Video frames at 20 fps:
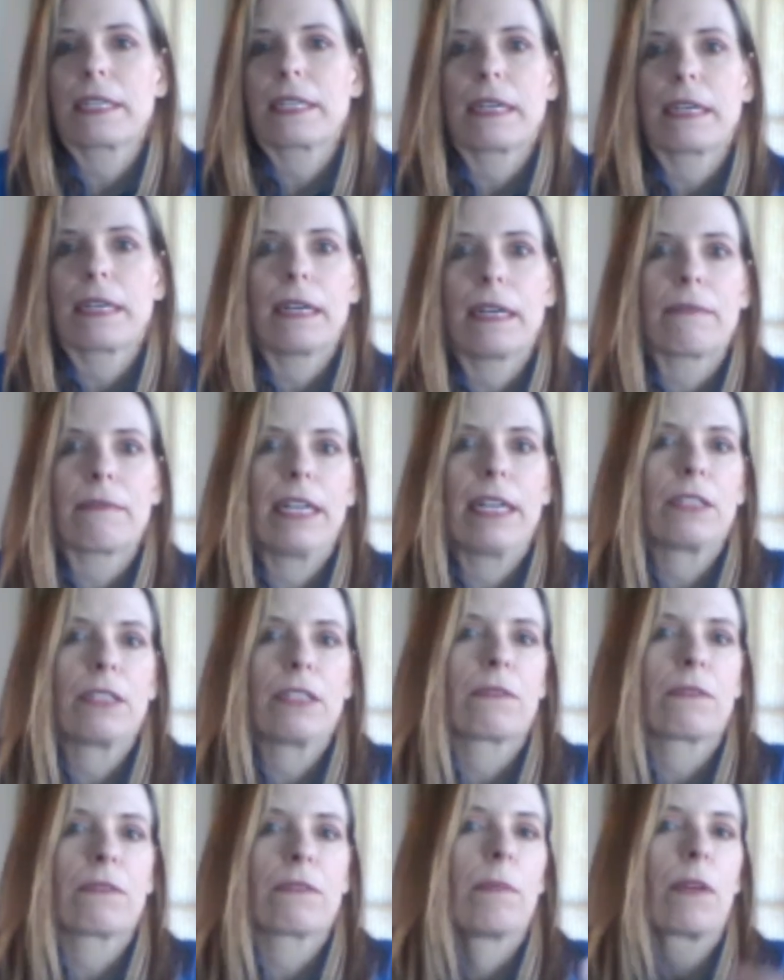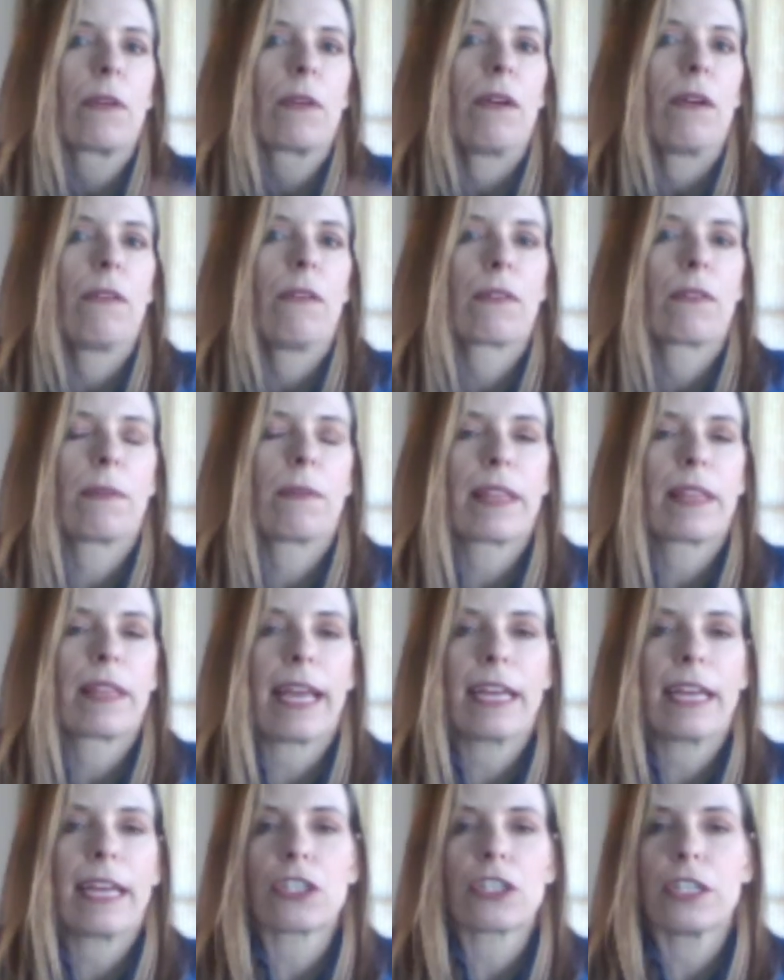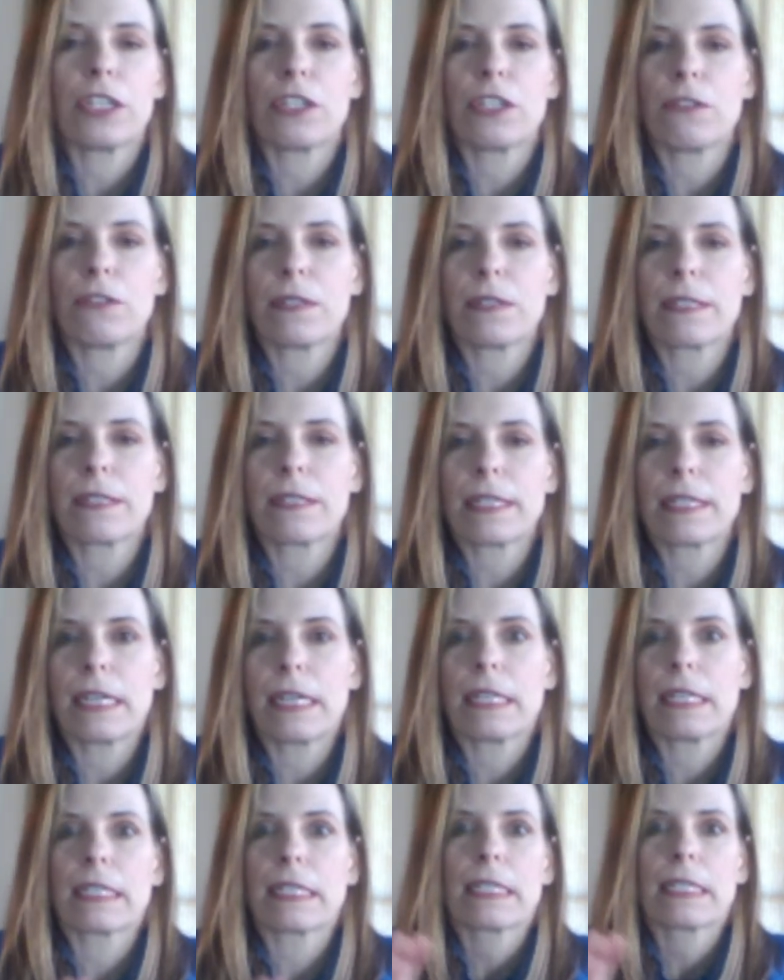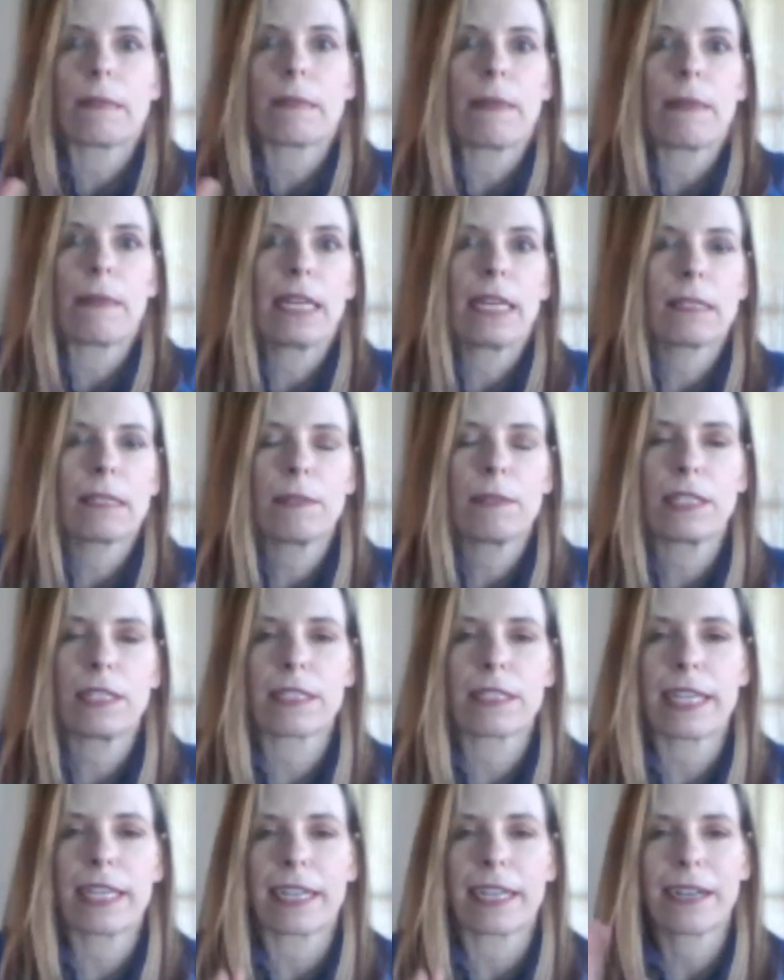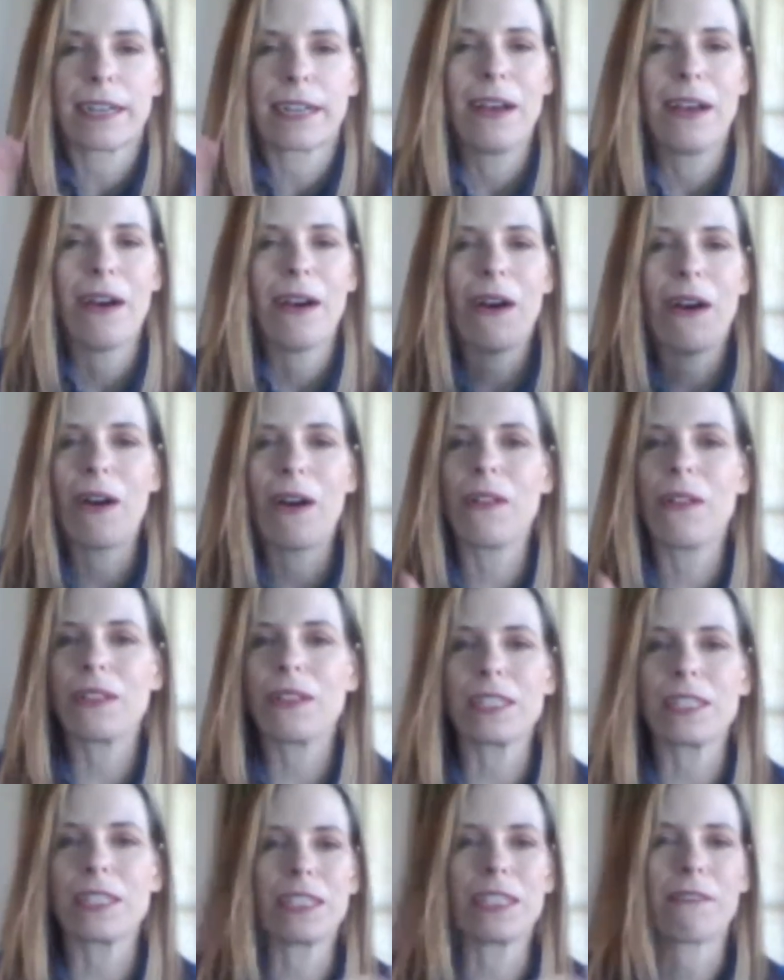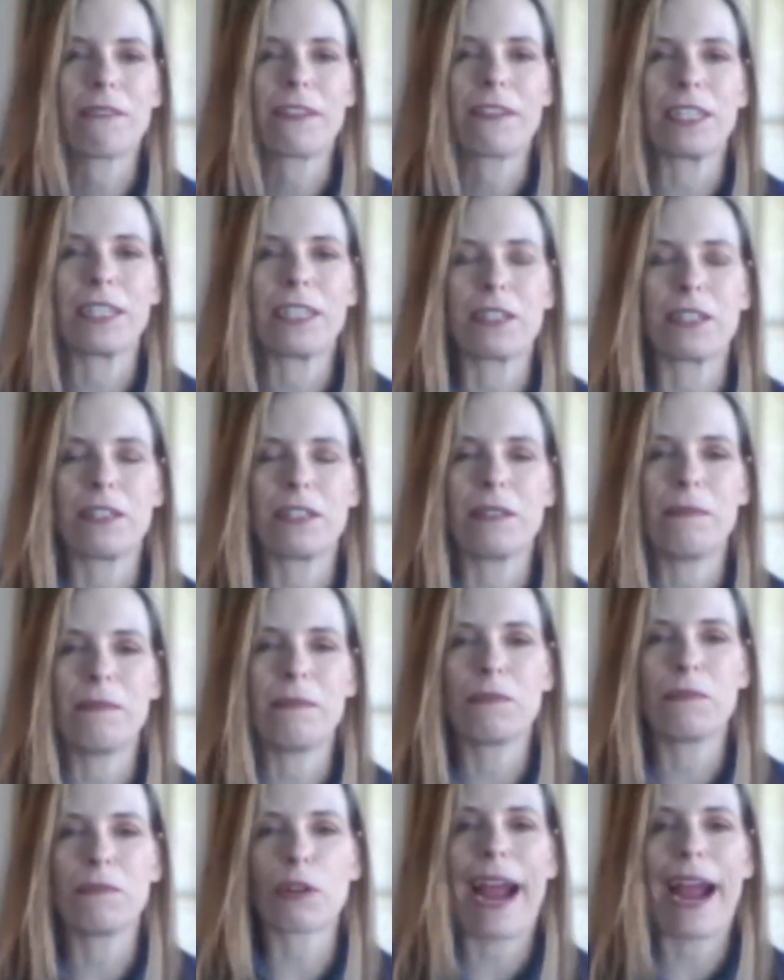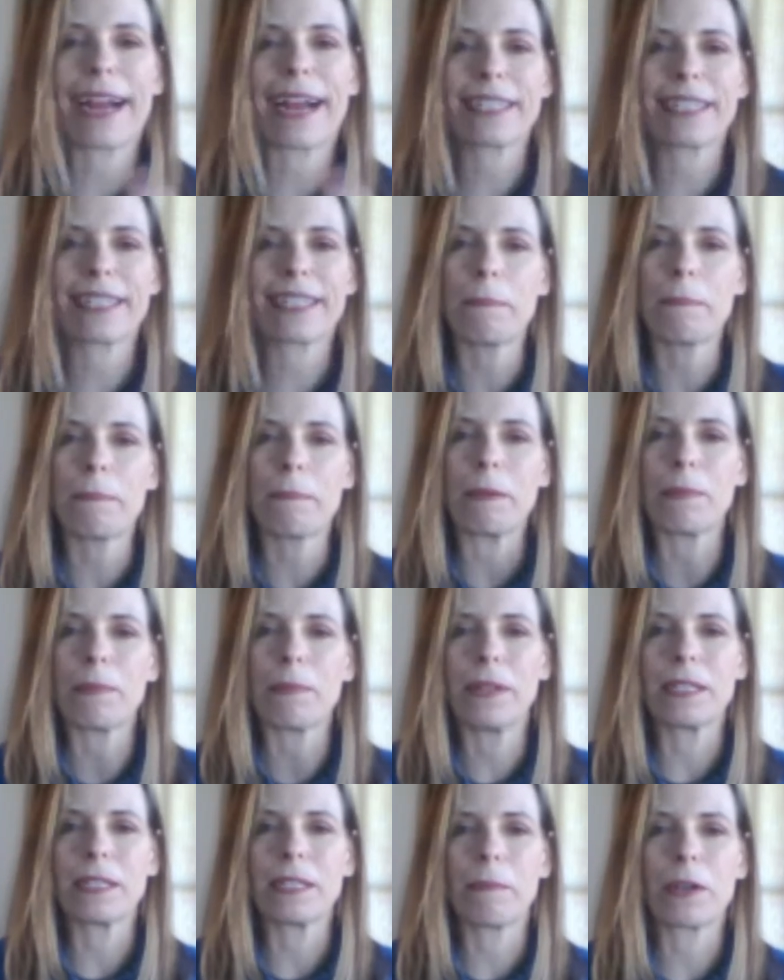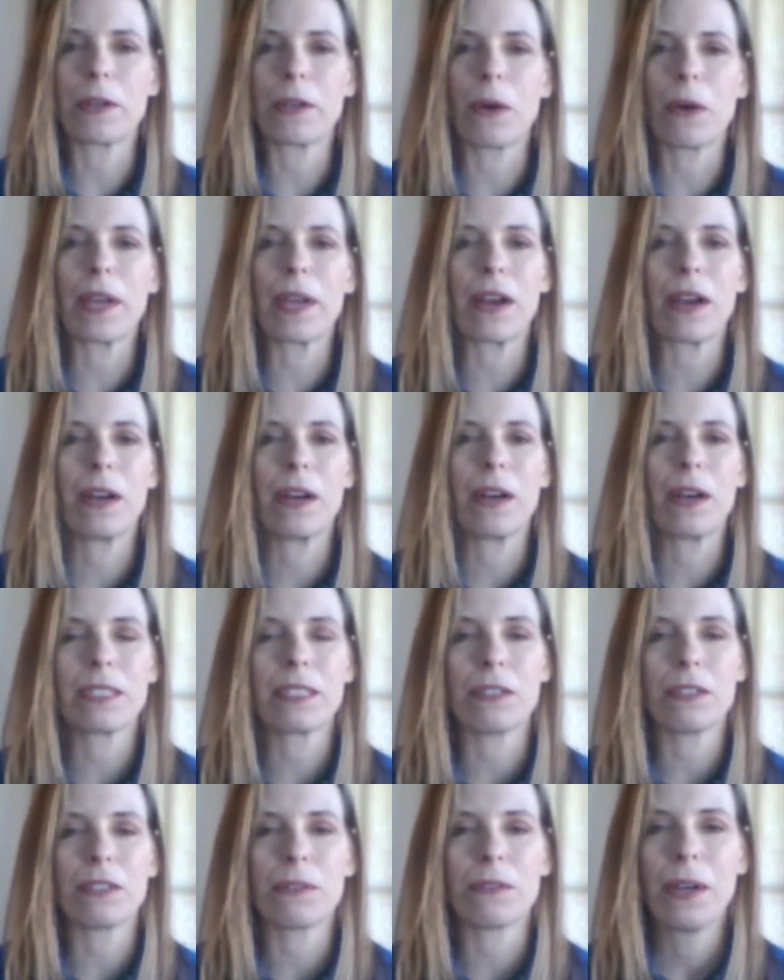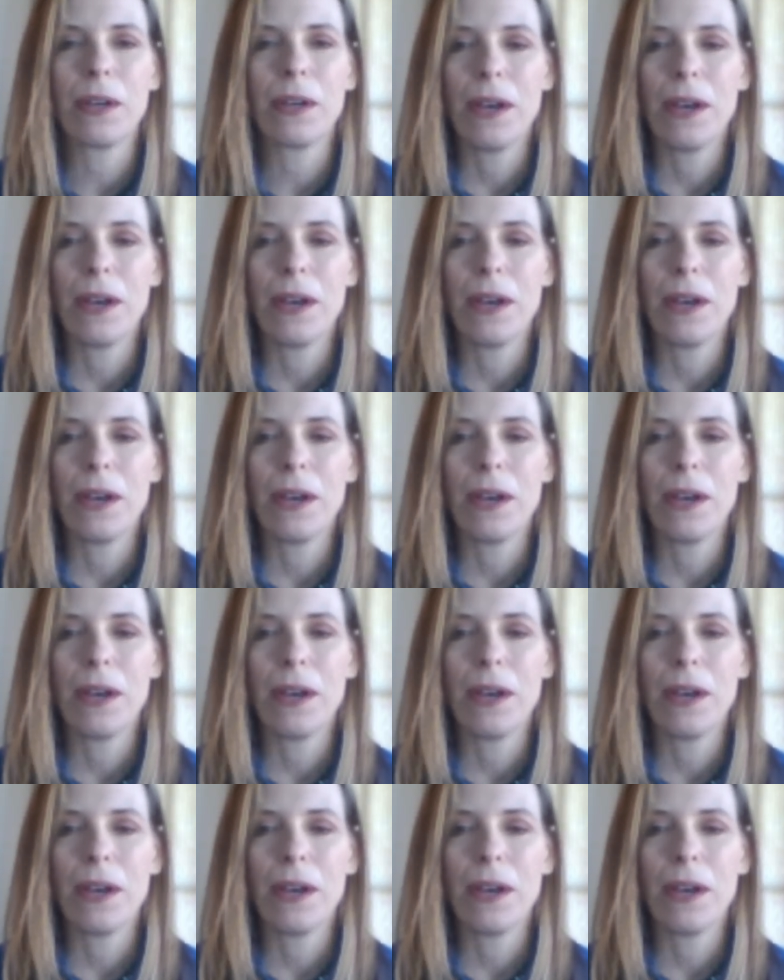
Conrad's room or over with Angela to do a seance in the basement. It's like all these different tracks that people end up going on to